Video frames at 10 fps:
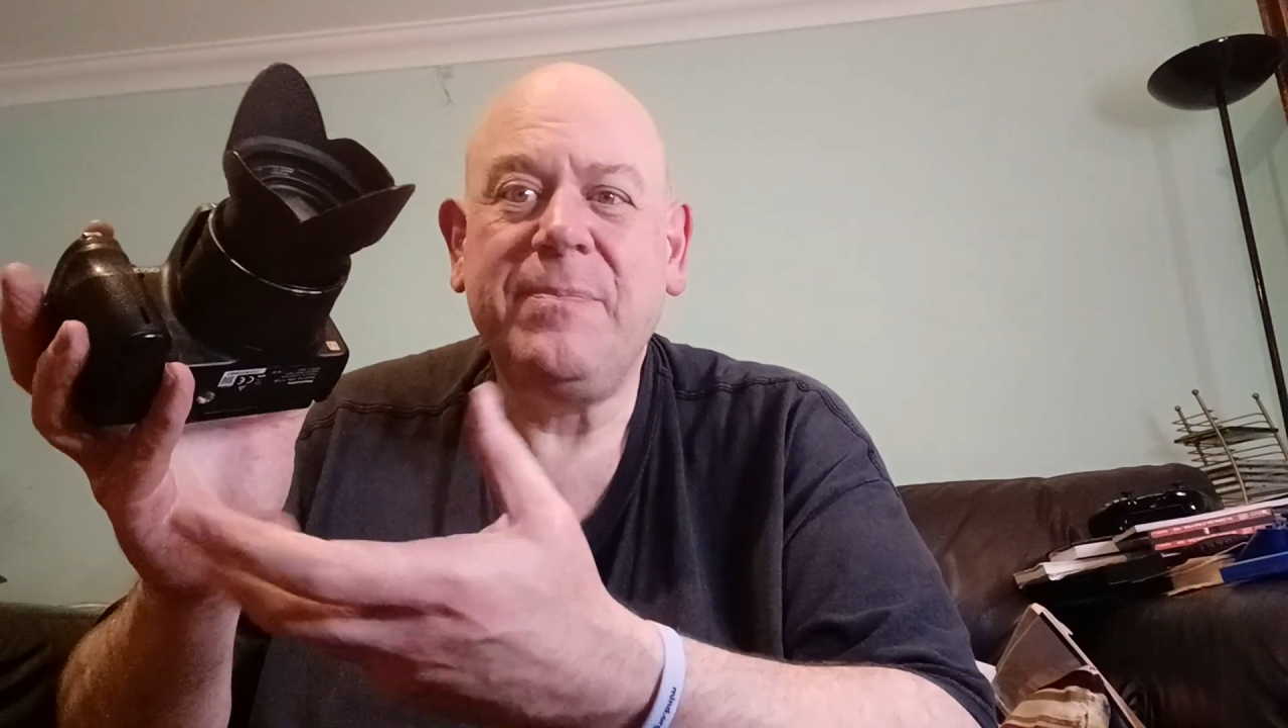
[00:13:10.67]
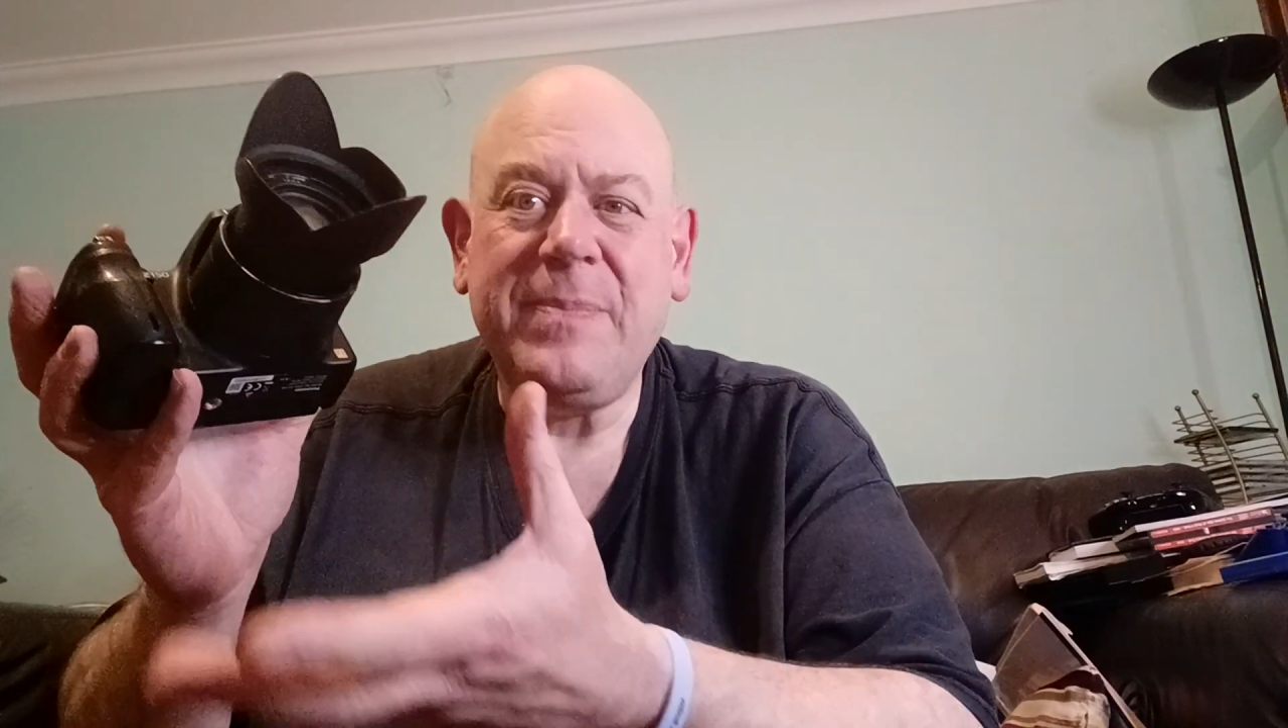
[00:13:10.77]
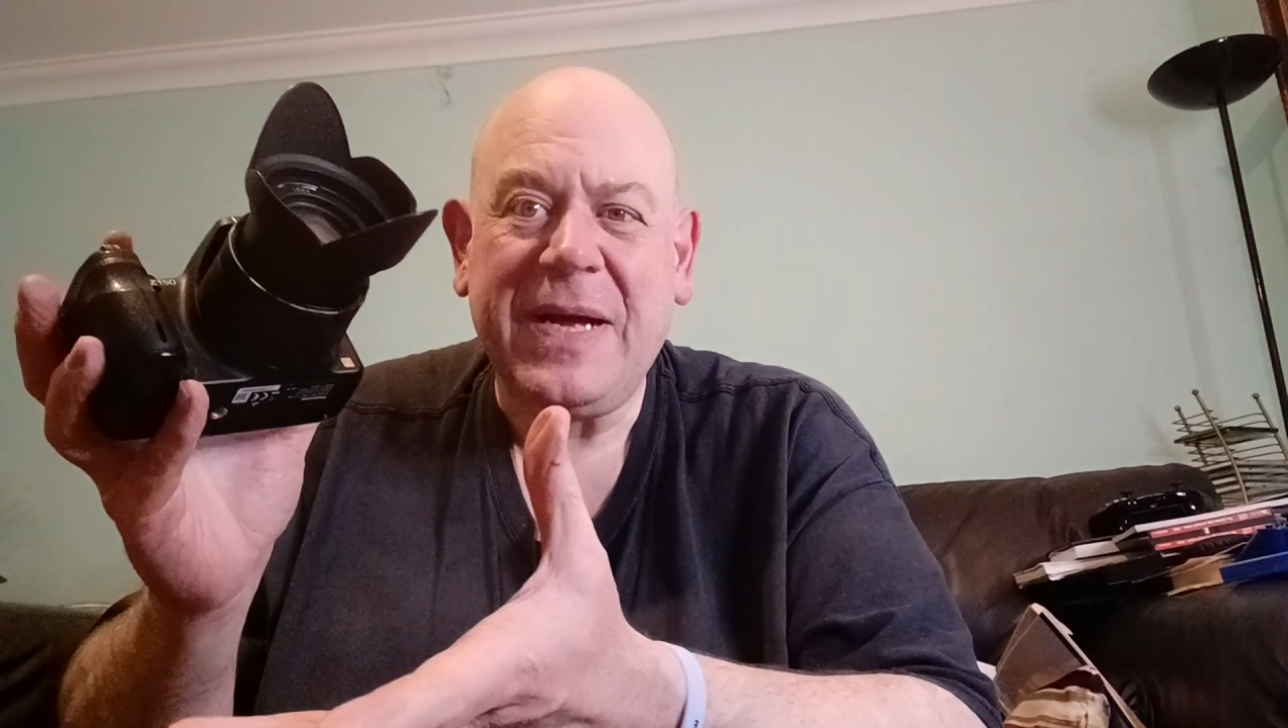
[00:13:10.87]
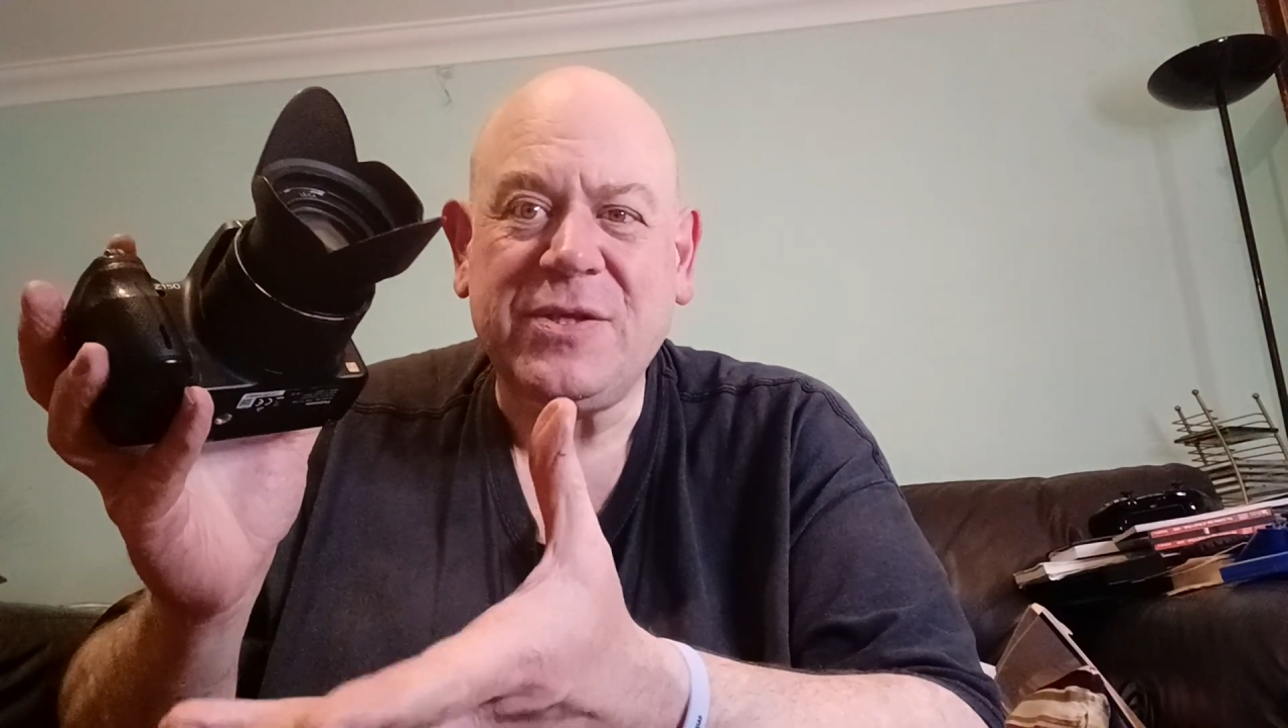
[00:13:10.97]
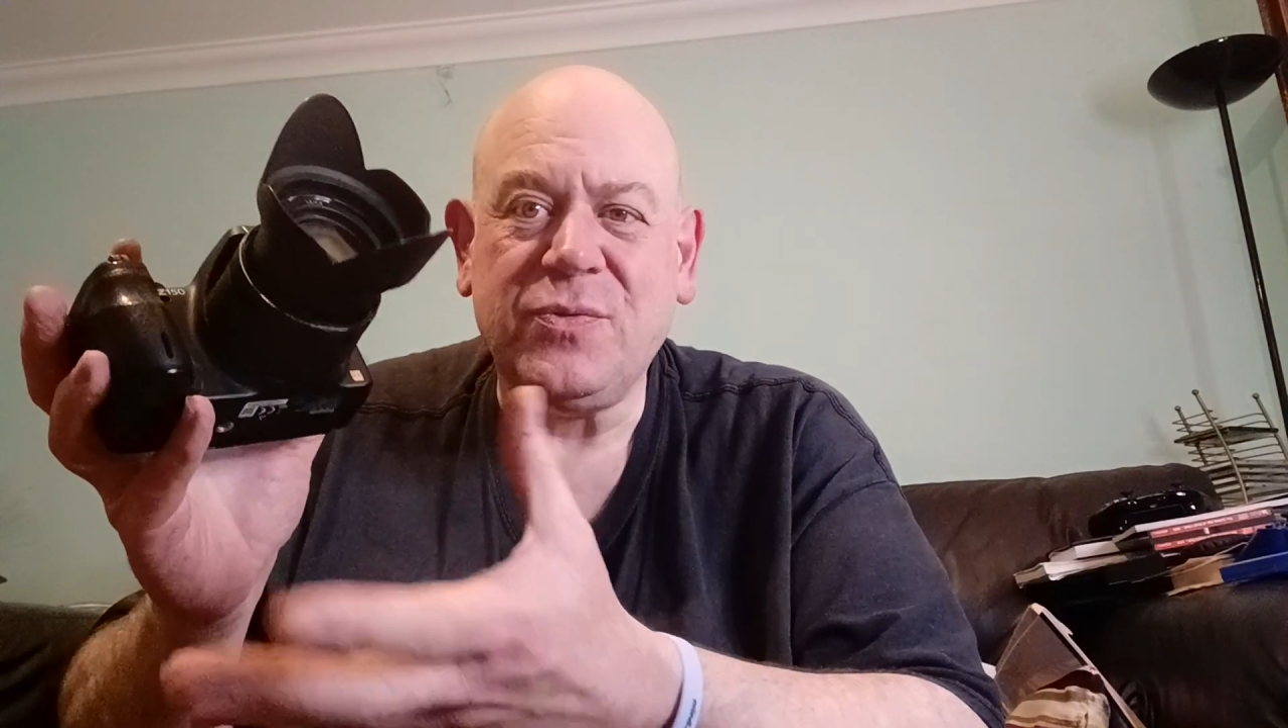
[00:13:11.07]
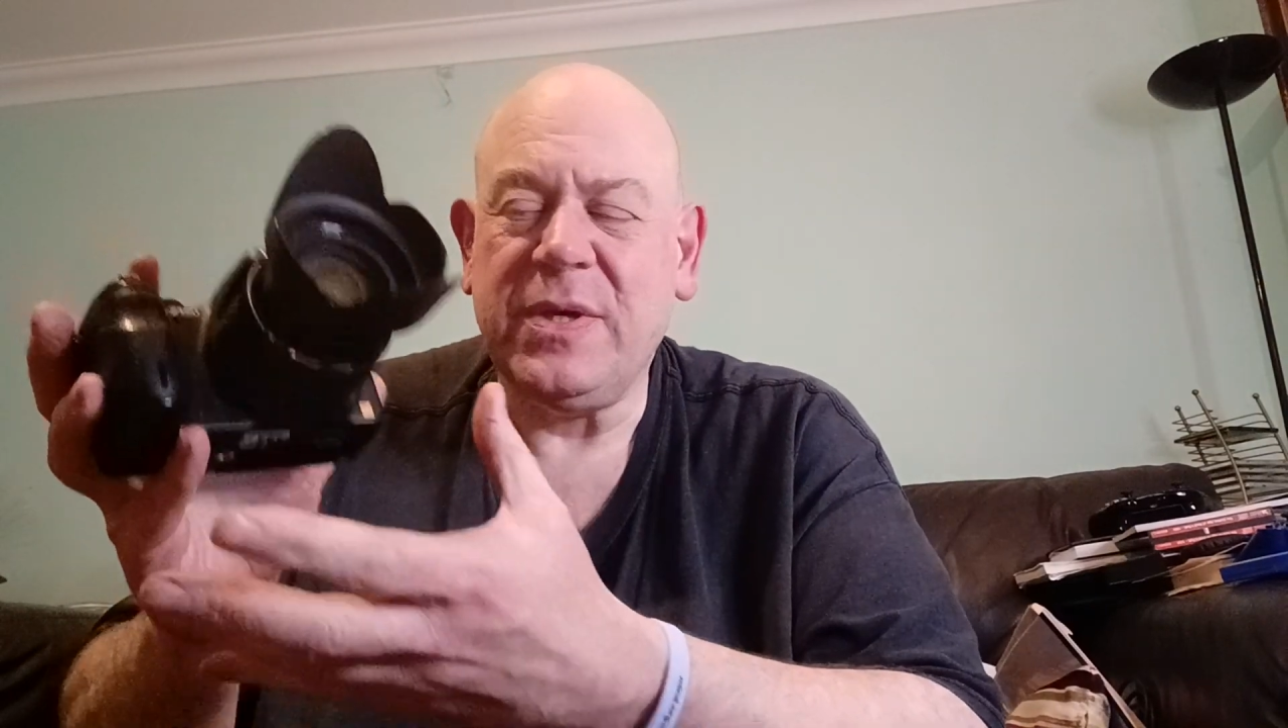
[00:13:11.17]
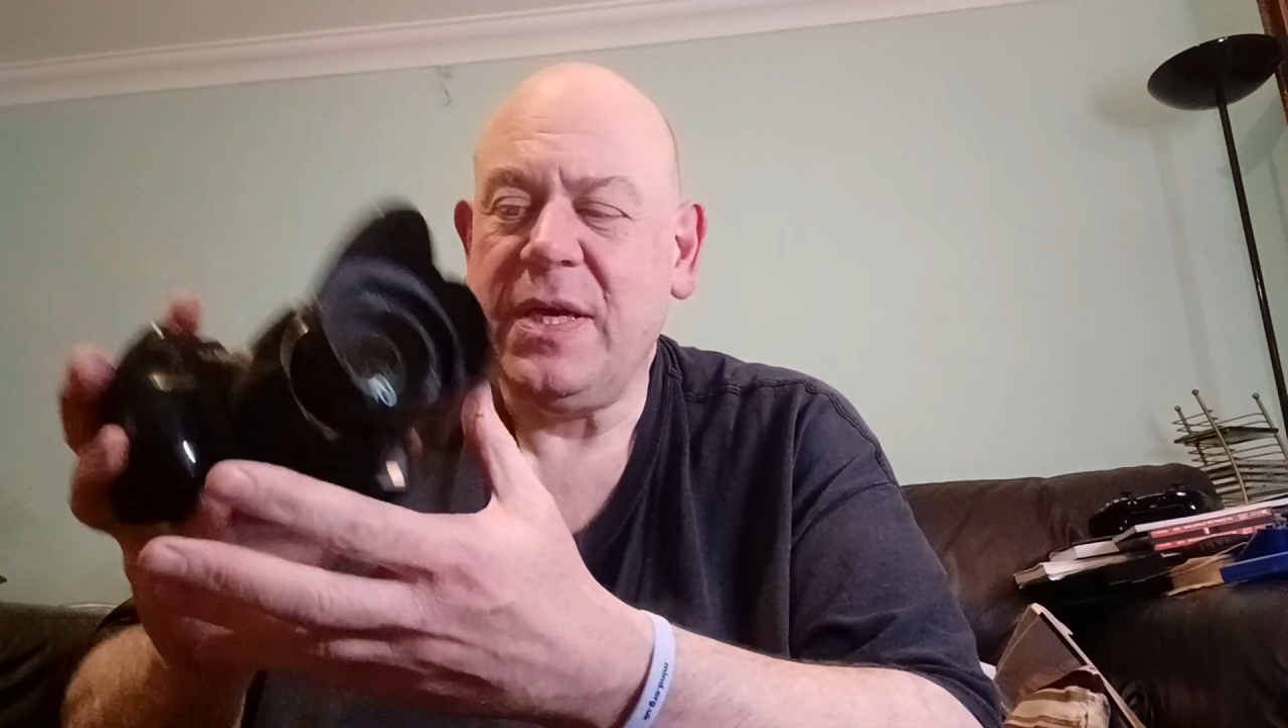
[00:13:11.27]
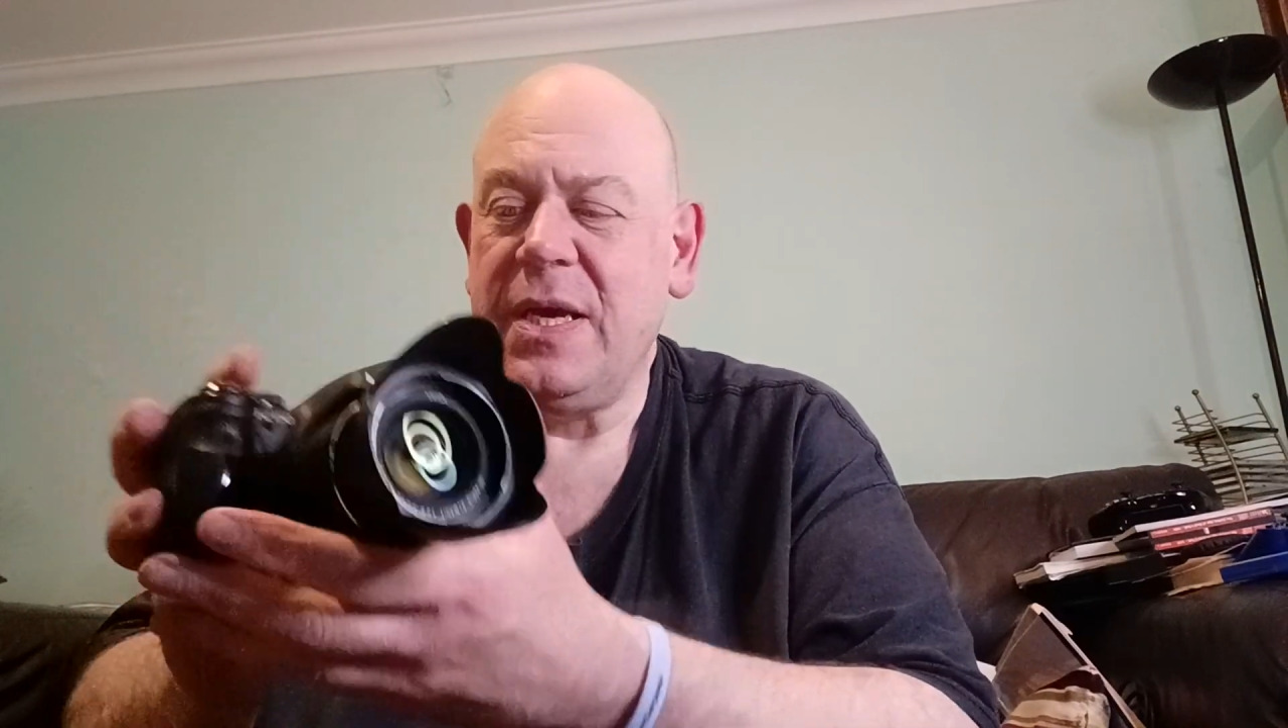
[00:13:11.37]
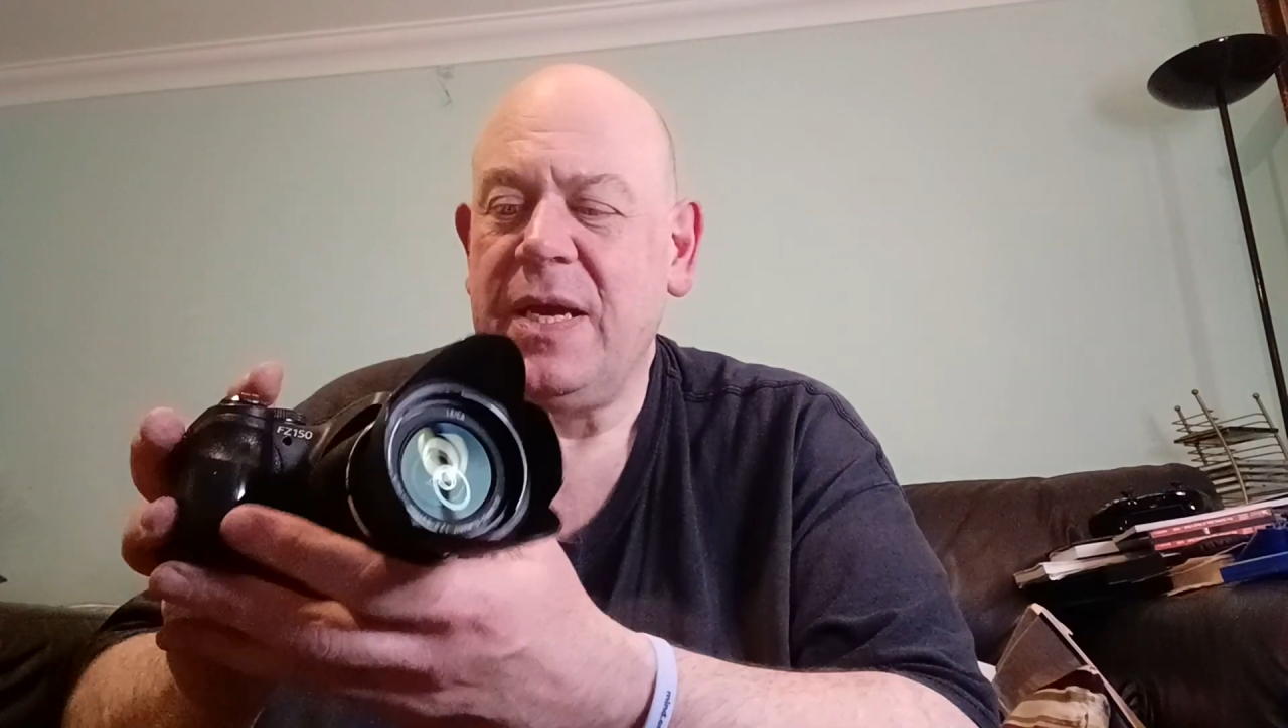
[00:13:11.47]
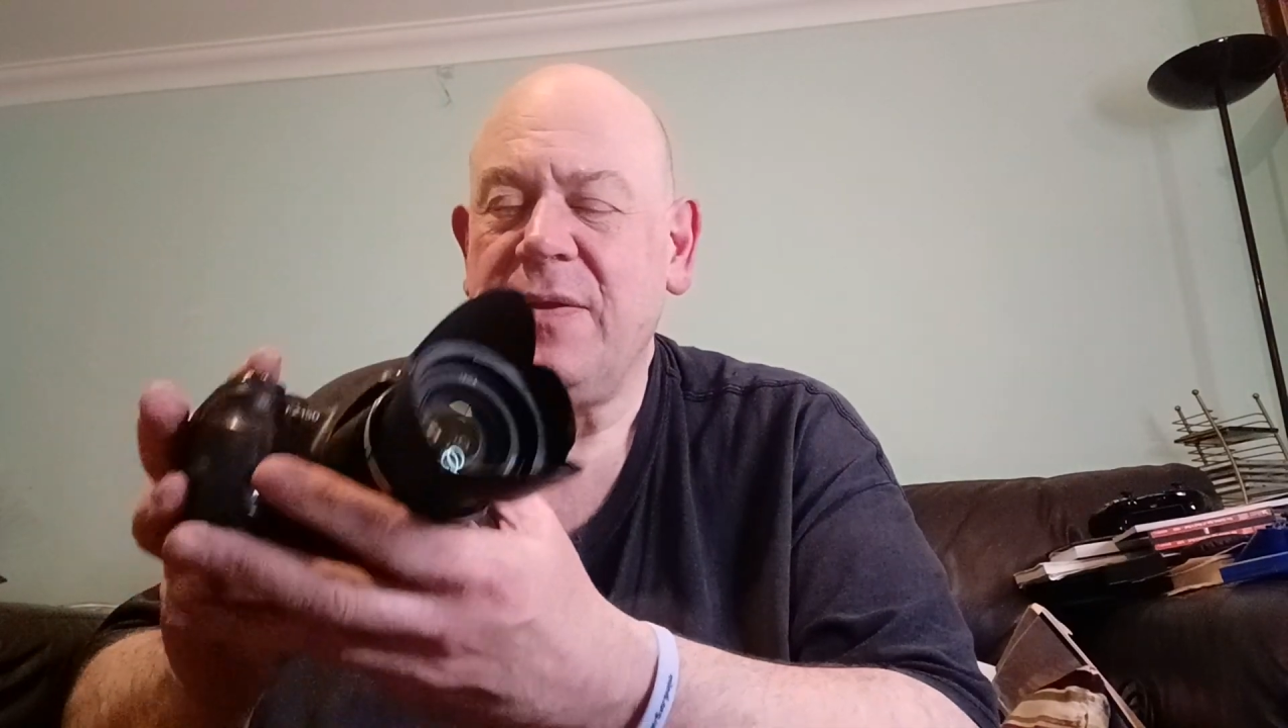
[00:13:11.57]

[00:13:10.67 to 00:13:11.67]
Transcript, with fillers: battery,